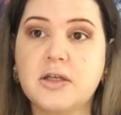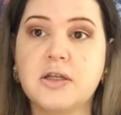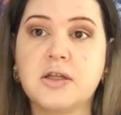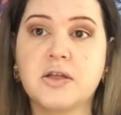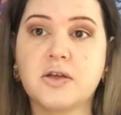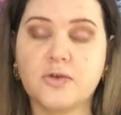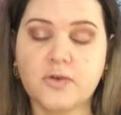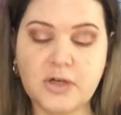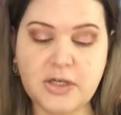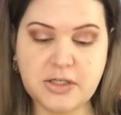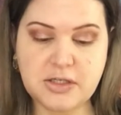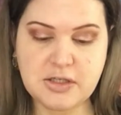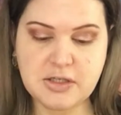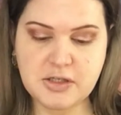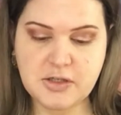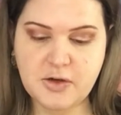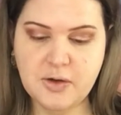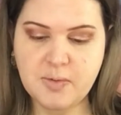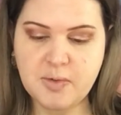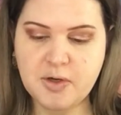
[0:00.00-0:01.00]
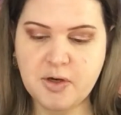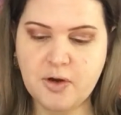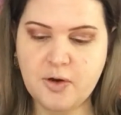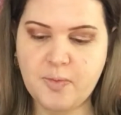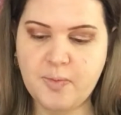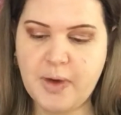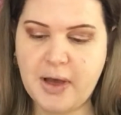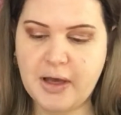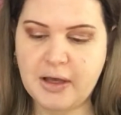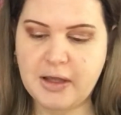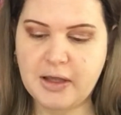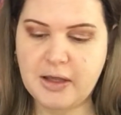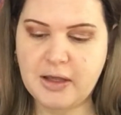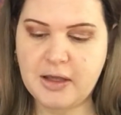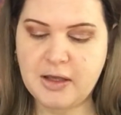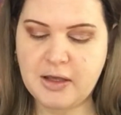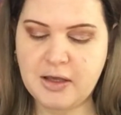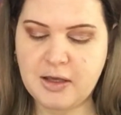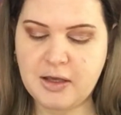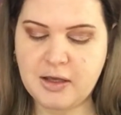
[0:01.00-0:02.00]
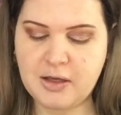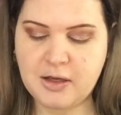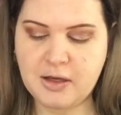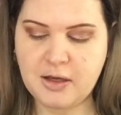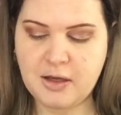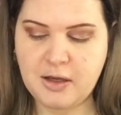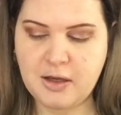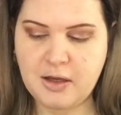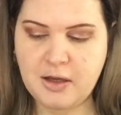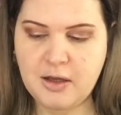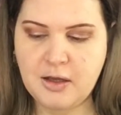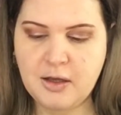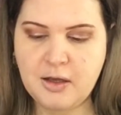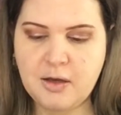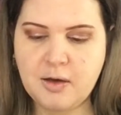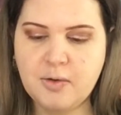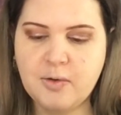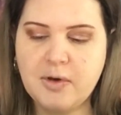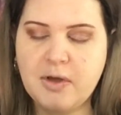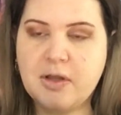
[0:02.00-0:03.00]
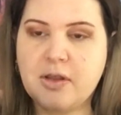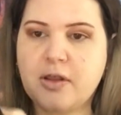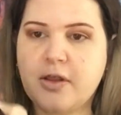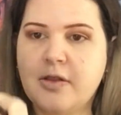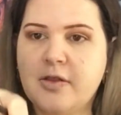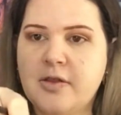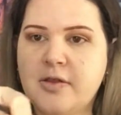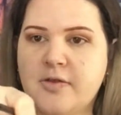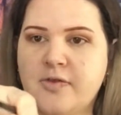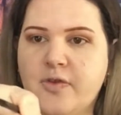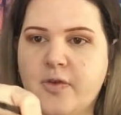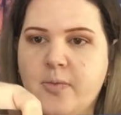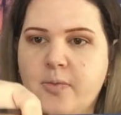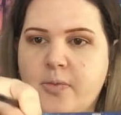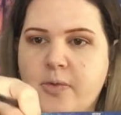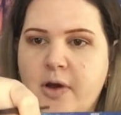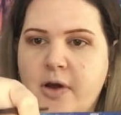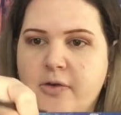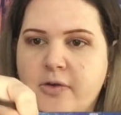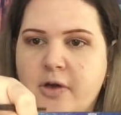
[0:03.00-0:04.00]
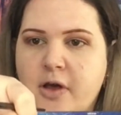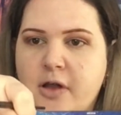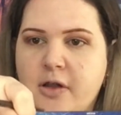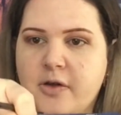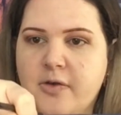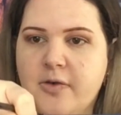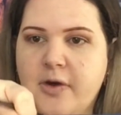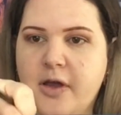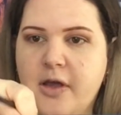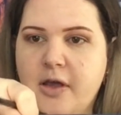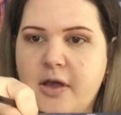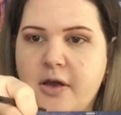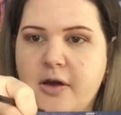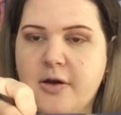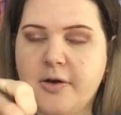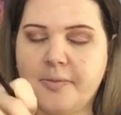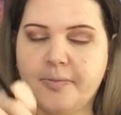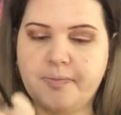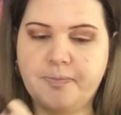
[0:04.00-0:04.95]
in the creases, so I'm going to go back in with this brown color right here.